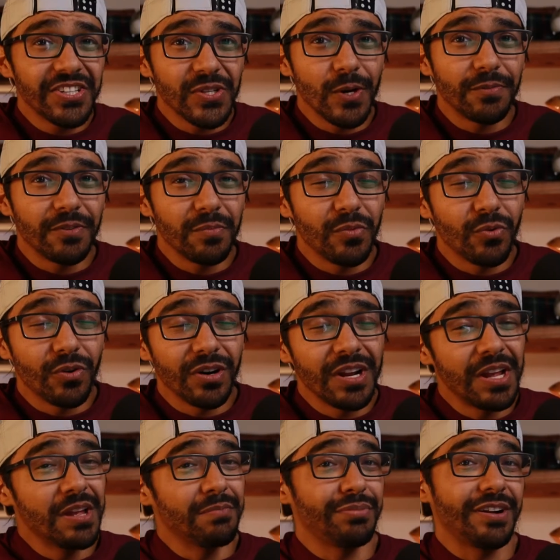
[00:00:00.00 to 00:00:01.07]
have sold for more,
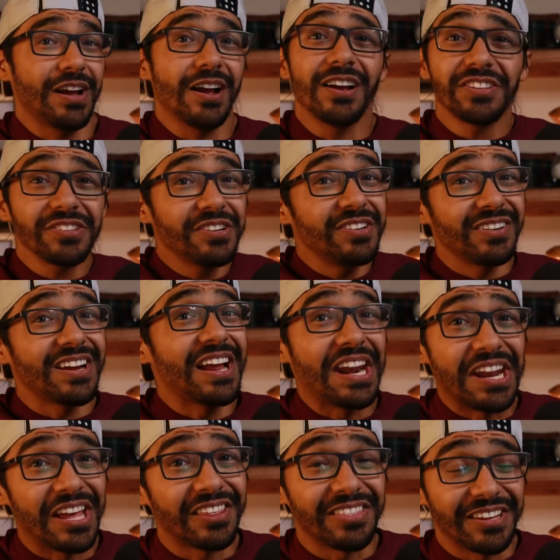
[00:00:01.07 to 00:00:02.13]
but I also could have got
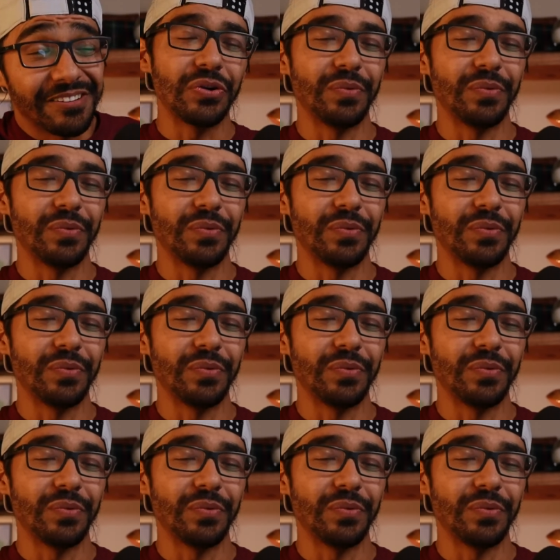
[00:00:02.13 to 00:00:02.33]
nothing.